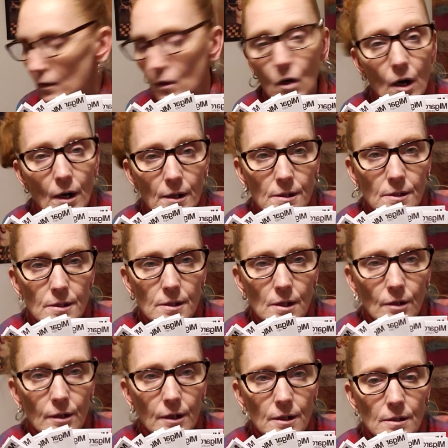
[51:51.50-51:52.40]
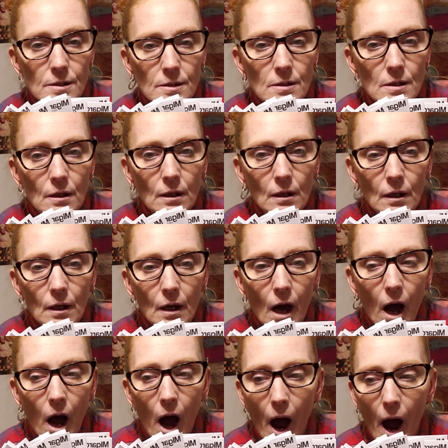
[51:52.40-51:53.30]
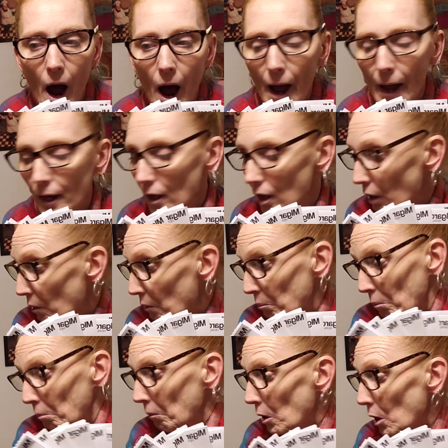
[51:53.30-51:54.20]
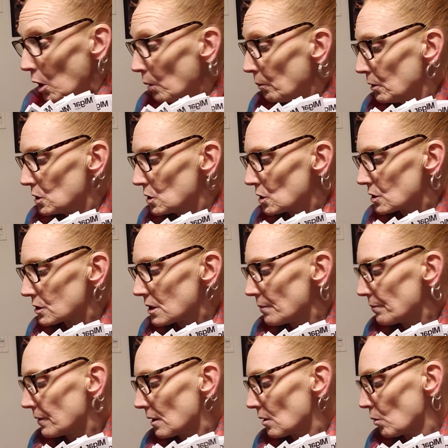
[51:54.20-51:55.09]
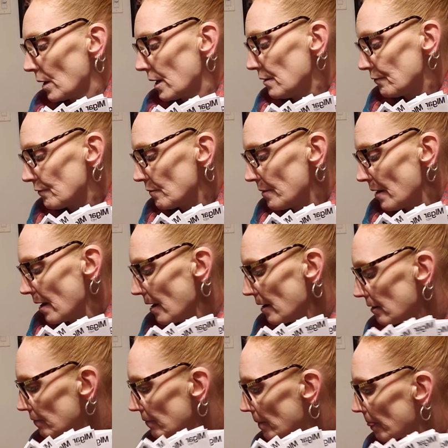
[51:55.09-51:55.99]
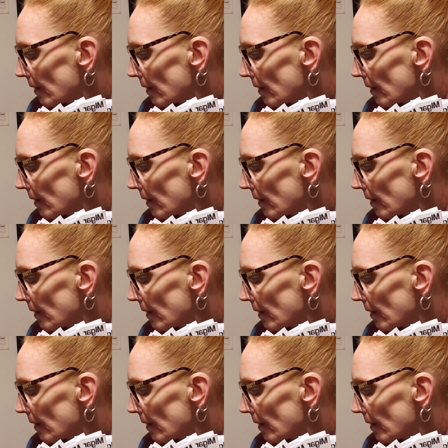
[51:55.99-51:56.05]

the garden series. I hope you took something away from that.